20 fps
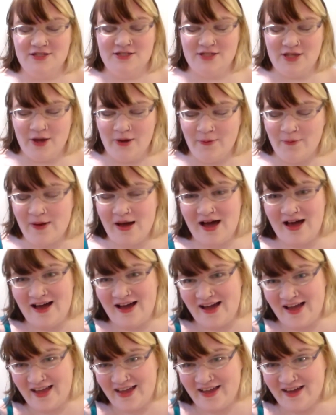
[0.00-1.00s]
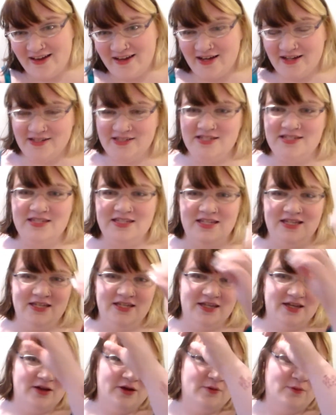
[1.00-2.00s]
So I got to
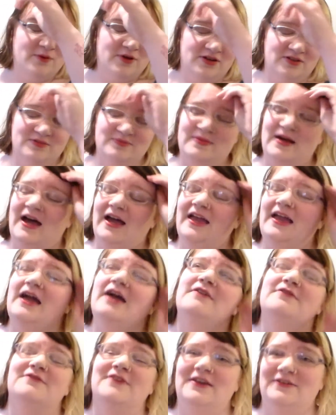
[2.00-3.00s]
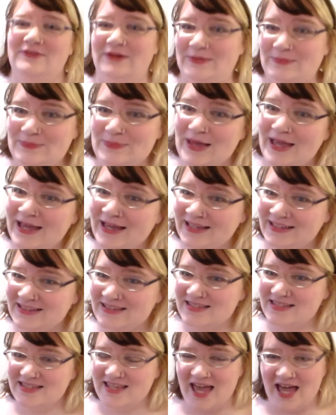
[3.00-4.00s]
see one of my favorite
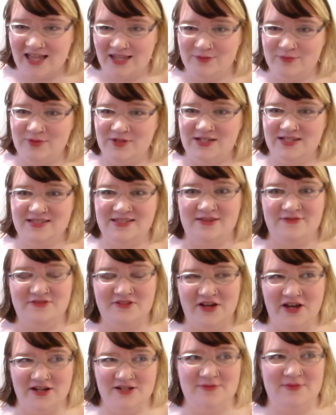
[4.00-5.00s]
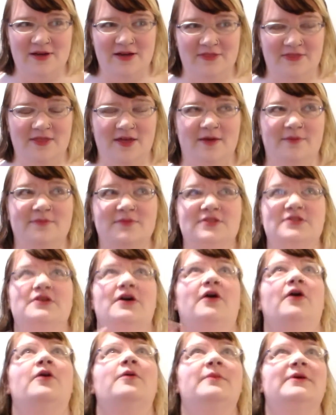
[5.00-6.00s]
bands, Calabrese. I've talked about them
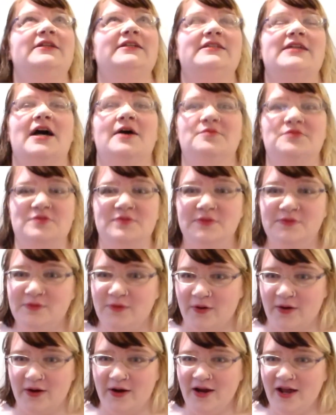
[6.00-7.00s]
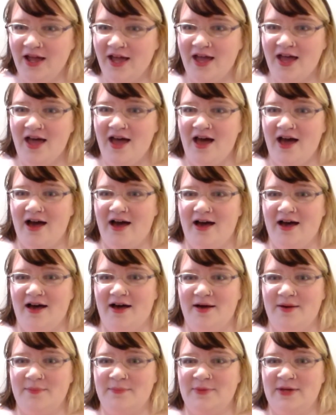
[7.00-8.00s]
so many times before.
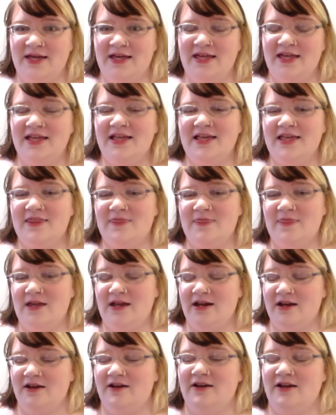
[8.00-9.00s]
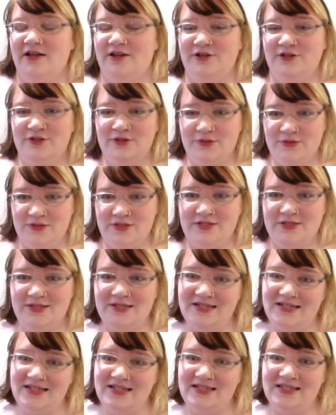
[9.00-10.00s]
Um, their new
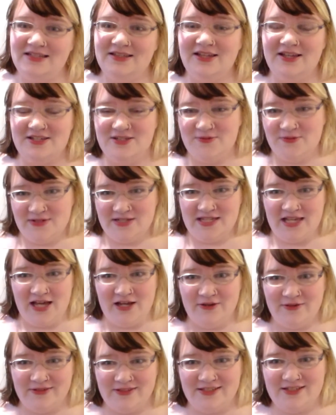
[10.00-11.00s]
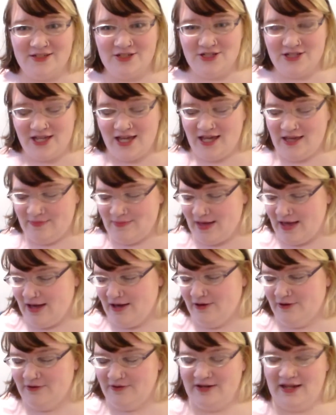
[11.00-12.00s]
C D, Lust for Sacrilege, came
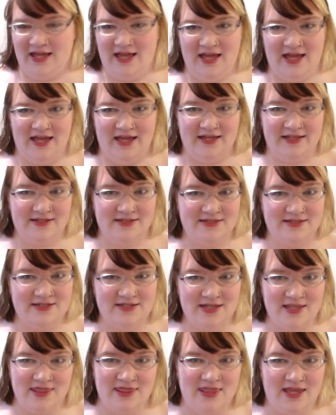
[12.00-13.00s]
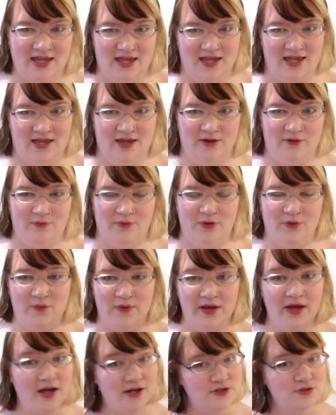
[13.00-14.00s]
out, and they were
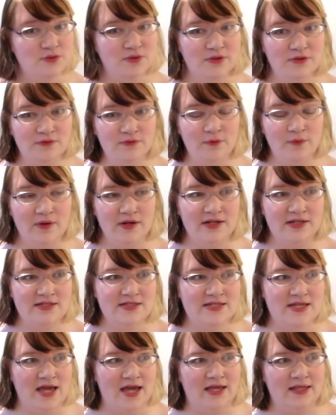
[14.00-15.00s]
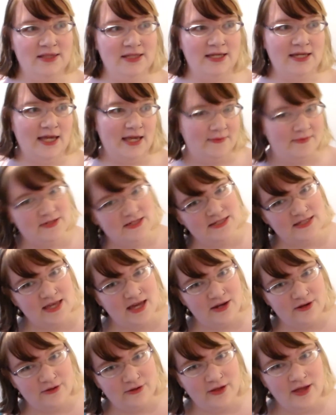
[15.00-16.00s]
going on tour for it, and they came to
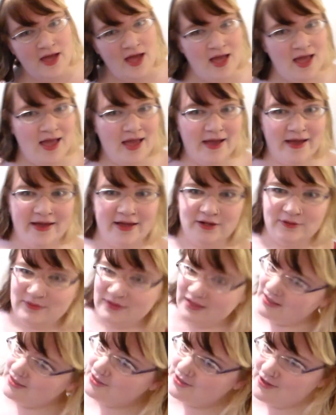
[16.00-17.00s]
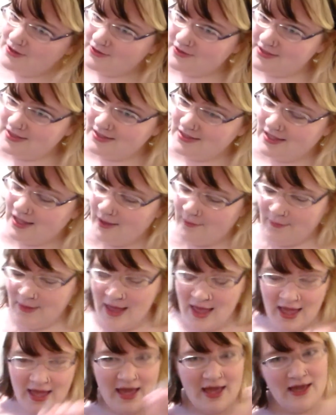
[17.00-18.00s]
Seattle, and we got to go see them,
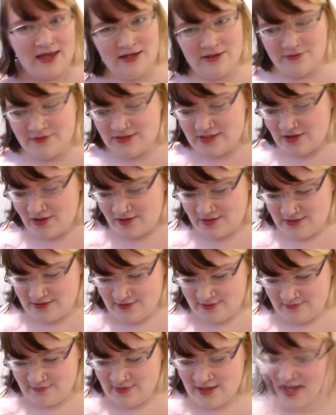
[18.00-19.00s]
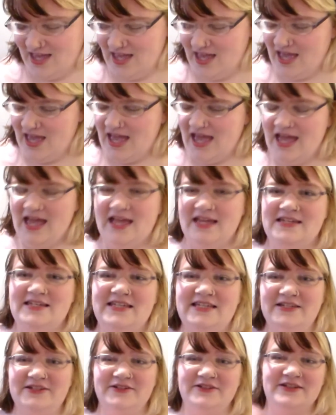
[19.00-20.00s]
and it was awesome. And
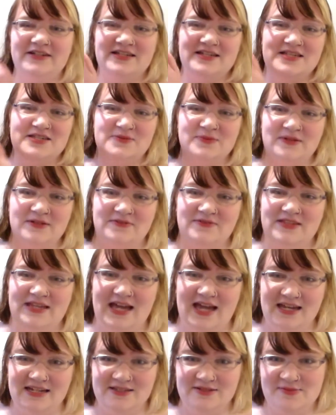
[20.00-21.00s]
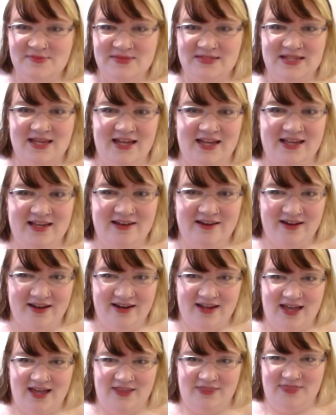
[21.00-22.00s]
here is one of the items I
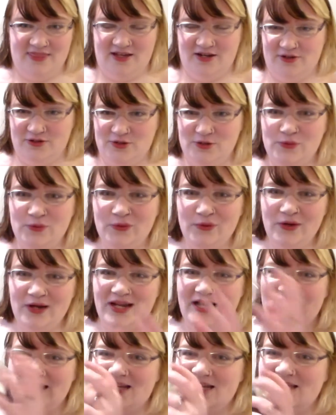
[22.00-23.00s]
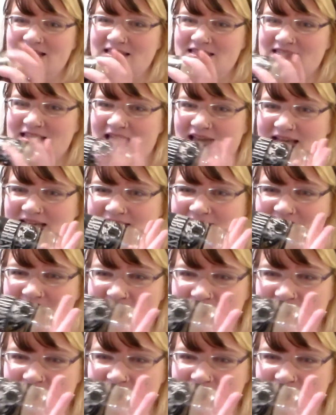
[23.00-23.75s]
got at their tour. It is a